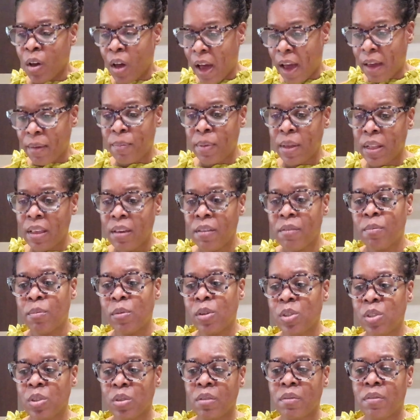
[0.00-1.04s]
I believe
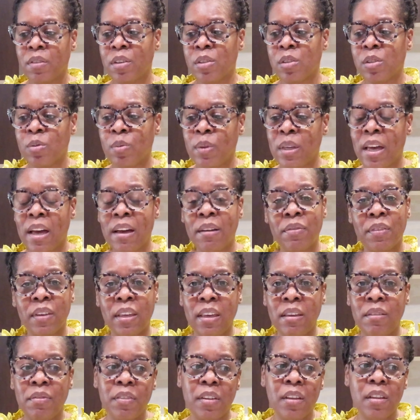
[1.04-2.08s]
most of us, we have
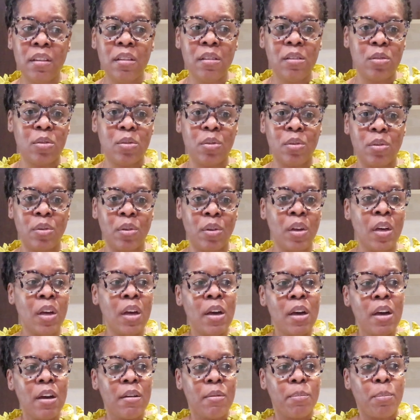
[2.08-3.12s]
given to
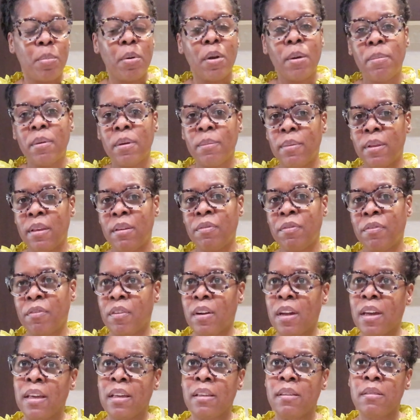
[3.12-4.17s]
probably
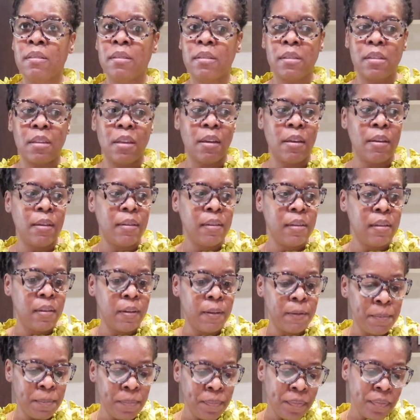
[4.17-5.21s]
friends and
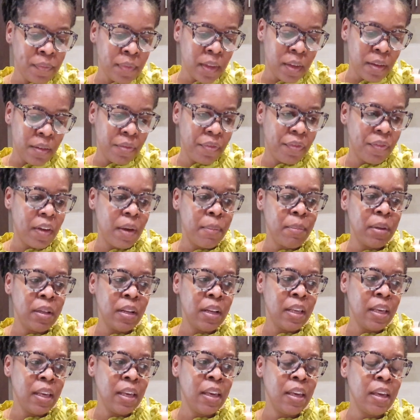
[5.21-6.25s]

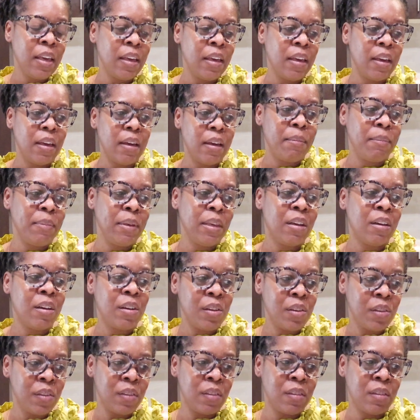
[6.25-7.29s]
family
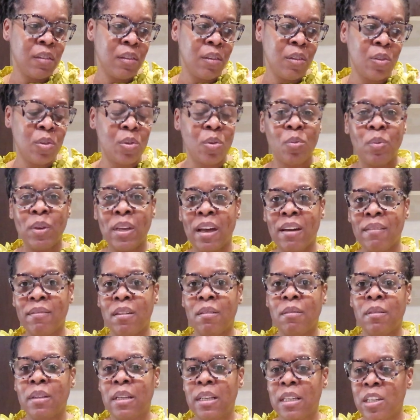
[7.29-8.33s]
because we have
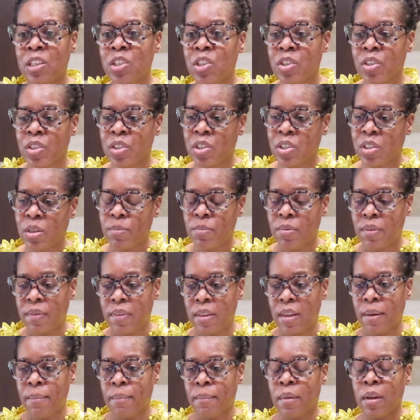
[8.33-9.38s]
a relationship with
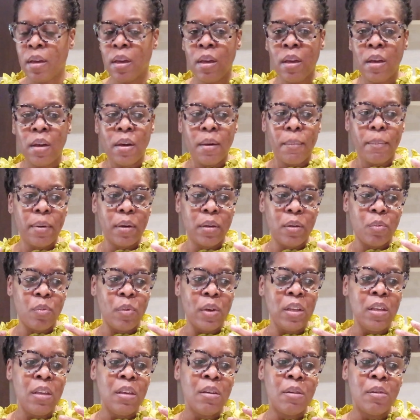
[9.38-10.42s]
them. But
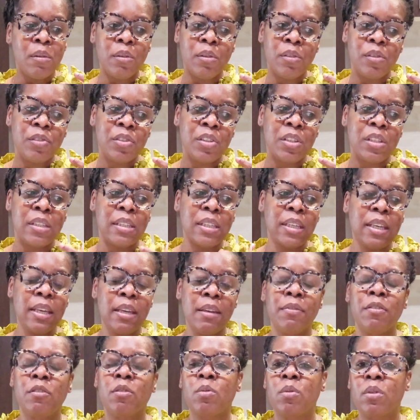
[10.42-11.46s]
when you just
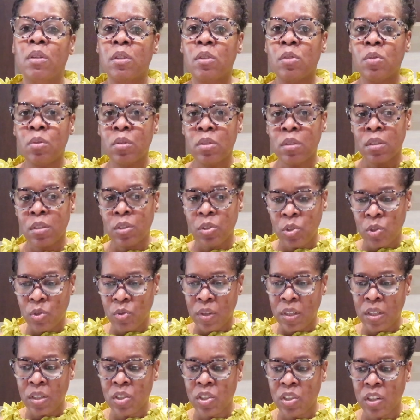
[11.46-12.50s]
give to a total
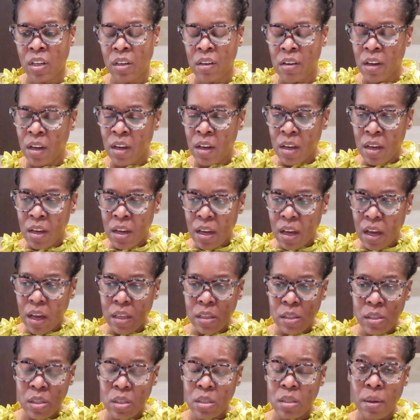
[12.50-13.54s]
stranger,
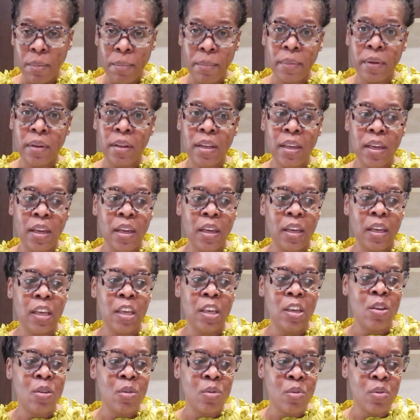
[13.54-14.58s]
and somebody
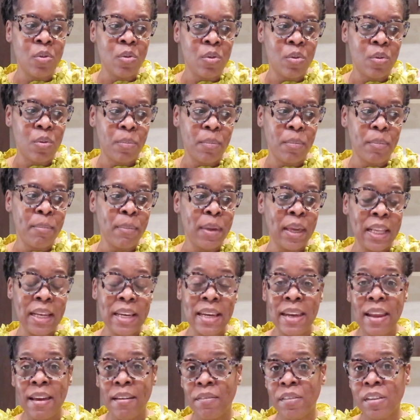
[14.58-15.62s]
you may
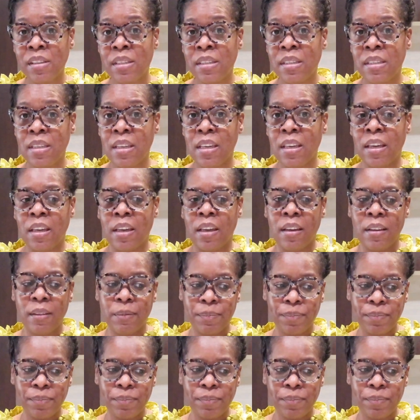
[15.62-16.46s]
never see